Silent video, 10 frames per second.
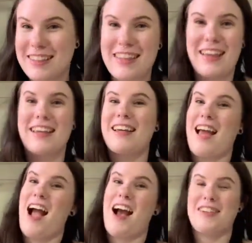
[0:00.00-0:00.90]
Again,
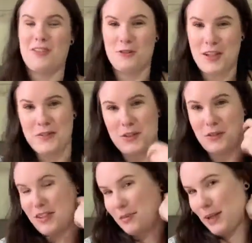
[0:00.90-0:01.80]
I don't love
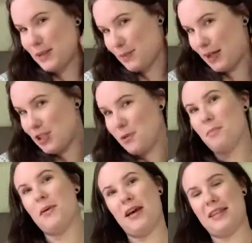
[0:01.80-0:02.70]
doing them as much,
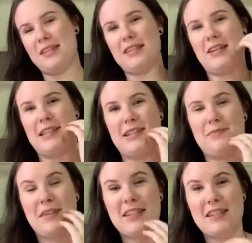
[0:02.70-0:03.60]
but um,
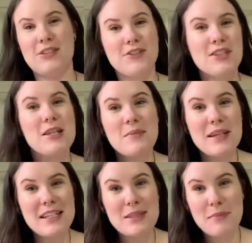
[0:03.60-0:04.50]
this is for
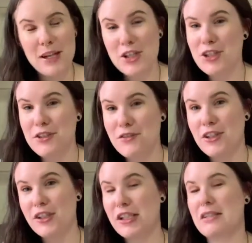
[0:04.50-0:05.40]
somebody special for a
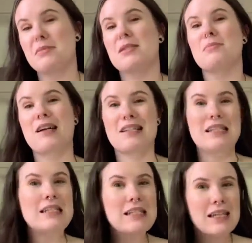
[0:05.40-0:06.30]
Christmas
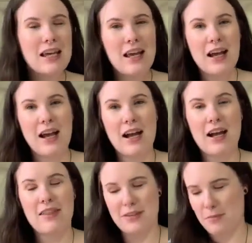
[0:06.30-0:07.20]
present. Uh,
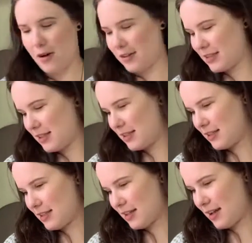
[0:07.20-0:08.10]
this
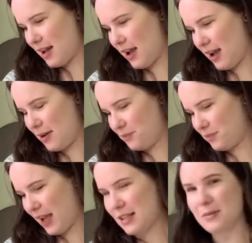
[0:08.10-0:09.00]
person um,
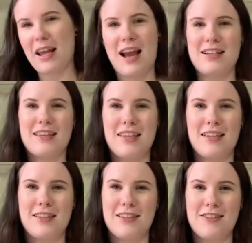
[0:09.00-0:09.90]
has been
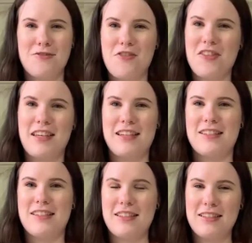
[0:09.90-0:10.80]
asking for
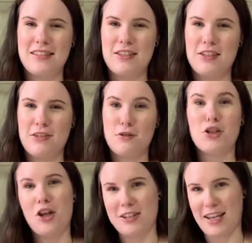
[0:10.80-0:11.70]
this for a
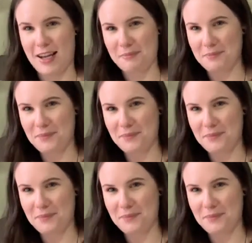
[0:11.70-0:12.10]
long time.